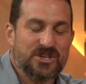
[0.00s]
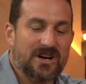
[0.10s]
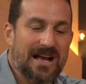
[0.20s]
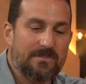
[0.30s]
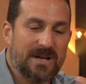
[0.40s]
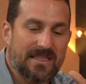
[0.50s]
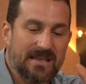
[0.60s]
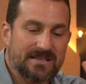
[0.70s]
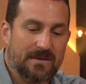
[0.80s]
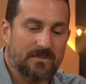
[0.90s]
try, but I
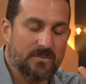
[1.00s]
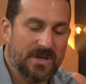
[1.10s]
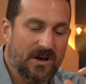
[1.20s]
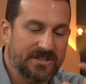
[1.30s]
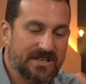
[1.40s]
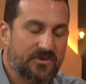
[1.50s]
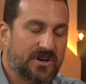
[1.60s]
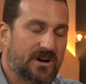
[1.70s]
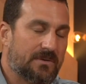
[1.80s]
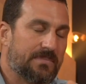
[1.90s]
think we all differ
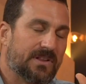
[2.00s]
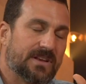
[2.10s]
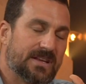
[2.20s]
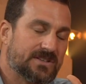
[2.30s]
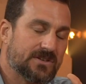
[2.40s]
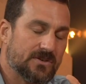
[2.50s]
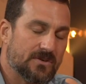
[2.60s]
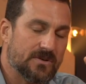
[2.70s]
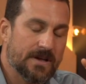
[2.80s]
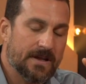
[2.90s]
in our ability
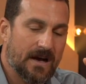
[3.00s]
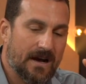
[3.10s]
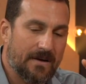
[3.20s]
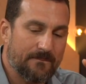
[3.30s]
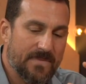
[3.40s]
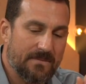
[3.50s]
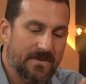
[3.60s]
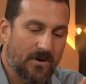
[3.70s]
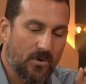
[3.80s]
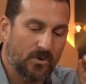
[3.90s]
to
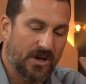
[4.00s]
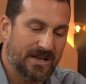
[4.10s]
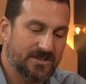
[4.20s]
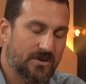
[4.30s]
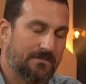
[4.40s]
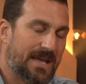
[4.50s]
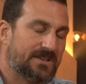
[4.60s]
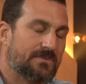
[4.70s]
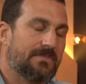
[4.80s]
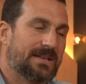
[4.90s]
hold on to a
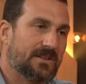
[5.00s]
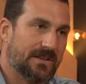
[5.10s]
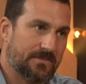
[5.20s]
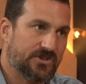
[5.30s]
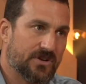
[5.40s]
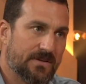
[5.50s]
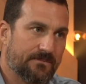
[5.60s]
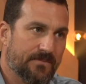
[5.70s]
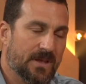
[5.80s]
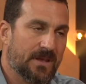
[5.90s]
mental imagery,
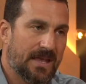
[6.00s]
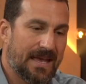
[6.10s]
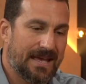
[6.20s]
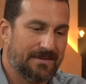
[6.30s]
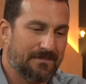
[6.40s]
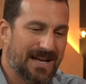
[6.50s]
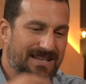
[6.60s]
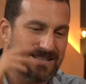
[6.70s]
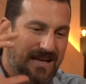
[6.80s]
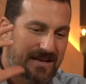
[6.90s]
and
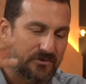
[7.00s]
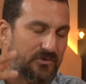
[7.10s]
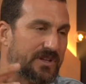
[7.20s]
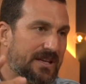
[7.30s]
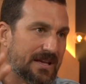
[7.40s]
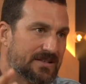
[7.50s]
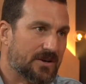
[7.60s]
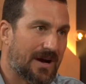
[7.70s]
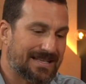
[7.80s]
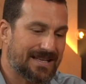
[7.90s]
mine's kind of fleeting.
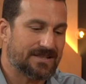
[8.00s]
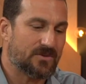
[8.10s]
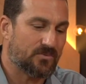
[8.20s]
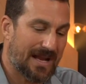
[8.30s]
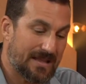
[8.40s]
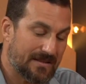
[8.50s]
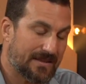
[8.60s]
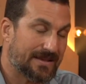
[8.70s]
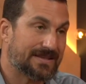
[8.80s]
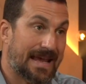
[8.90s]
So I tend to write
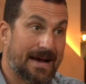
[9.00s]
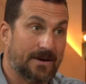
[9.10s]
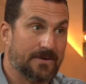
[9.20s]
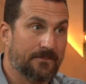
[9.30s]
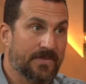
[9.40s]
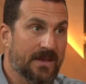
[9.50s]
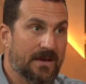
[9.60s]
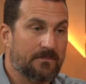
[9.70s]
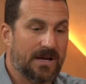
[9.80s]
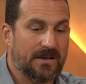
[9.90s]
things out.
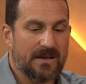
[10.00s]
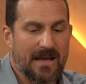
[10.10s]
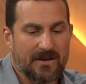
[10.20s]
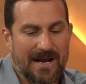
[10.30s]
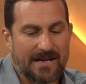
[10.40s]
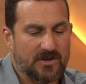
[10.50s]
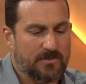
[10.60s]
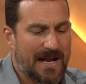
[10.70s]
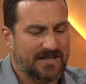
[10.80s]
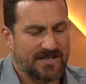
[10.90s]
But yeah, gratitude
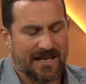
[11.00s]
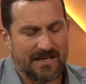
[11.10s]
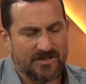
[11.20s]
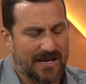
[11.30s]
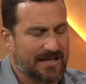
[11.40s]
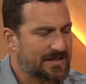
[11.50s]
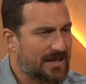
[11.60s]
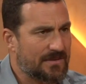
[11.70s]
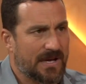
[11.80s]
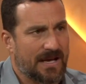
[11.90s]
practice. I try and get
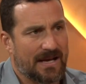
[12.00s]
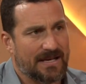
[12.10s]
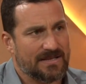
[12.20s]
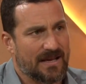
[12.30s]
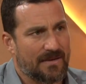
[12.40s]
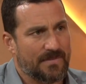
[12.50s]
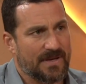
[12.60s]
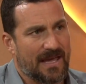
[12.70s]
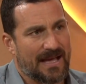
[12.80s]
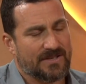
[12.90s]
sun in my eyes. I
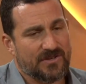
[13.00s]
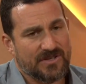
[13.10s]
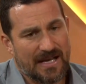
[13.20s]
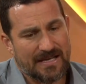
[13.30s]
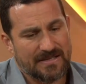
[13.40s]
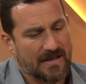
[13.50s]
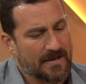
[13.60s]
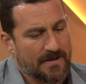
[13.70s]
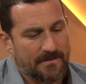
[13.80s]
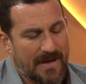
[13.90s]
mean, exercise.
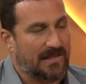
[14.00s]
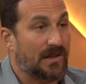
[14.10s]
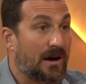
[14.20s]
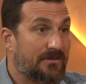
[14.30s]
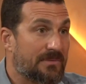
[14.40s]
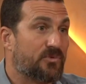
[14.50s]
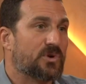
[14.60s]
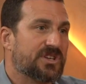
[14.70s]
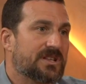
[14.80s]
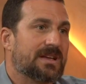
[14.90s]
I love. I'm
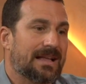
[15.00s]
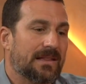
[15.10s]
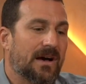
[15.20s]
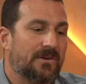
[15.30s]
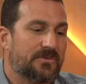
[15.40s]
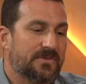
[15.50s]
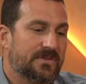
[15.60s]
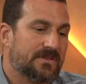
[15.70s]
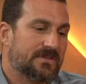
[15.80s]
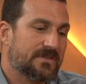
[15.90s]
fortunate that I love
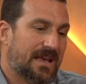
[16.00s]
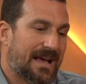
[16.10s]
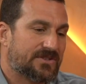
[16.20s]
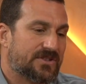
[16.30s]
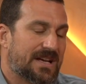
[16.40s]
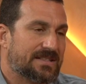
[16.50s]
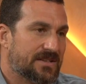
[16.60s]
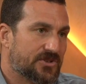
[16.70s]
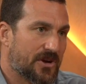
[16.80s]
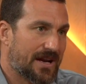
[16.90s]
exercise
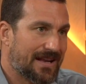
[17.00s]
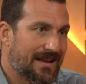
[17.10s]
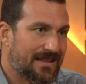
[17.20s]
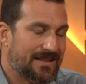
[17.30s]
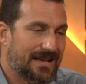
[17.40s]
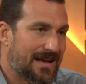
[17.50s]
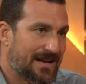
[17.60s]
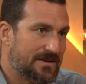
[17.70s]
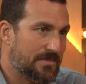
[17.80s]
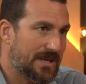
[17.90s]
and training. I think that got
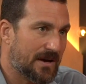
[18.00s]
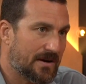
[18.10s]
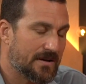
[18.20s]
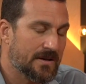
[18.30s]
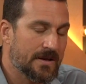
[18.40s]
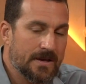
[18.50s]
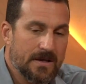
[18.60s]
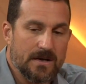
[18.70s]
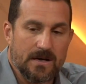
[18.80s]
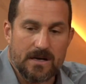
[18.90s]
into me young.
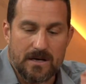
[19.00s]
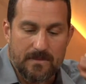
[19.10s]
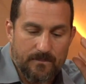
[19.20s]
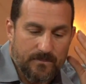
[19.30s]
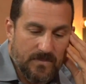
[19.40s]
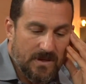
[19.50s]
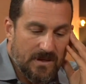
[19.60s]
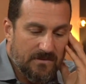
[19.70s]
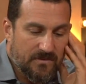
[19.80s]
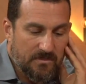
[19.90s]

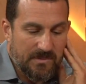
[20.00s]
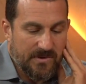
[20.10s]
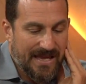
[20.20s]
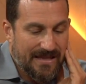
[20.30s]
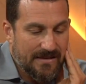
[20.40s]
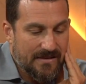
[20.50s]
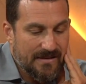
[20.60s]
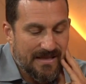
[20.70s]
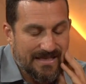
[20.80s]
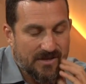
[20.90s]
For people
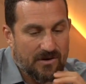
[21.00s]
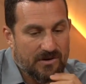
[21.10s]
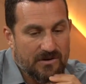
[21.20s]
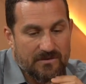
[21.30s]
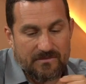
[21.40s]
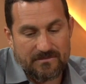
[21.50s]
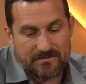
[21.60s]
that's harder